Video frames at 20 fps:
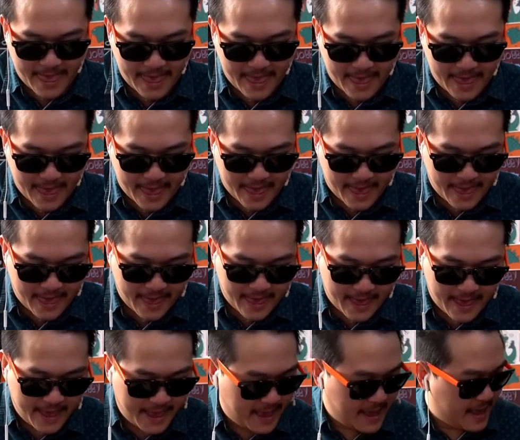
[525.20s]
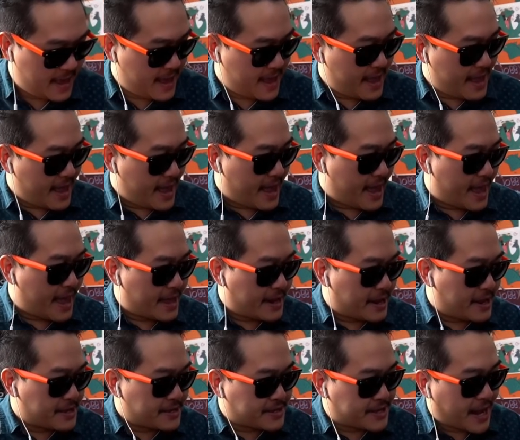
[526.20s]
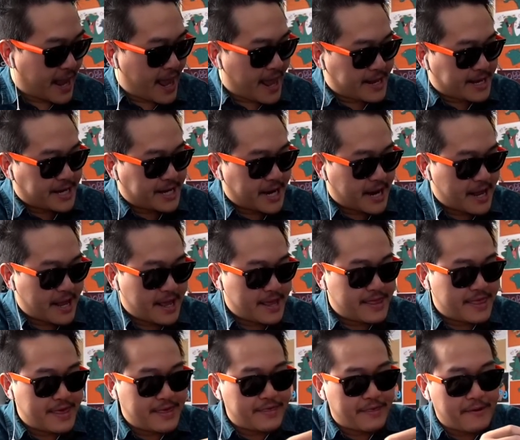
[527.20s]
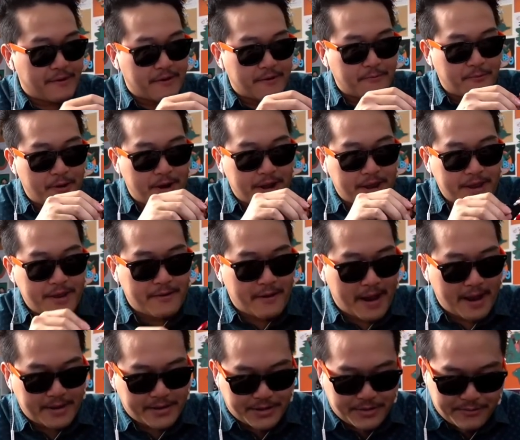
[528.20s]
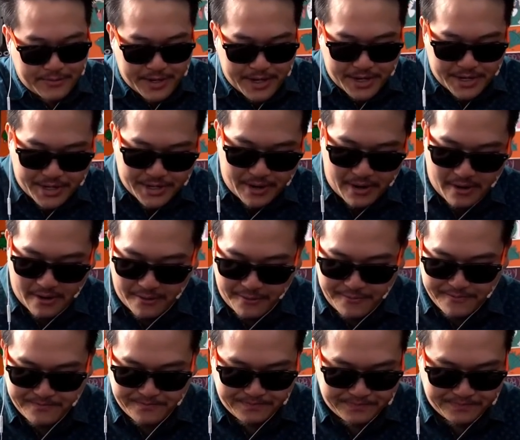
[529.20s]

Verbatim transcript: Yeah. And attach this arm right here, as you just saw.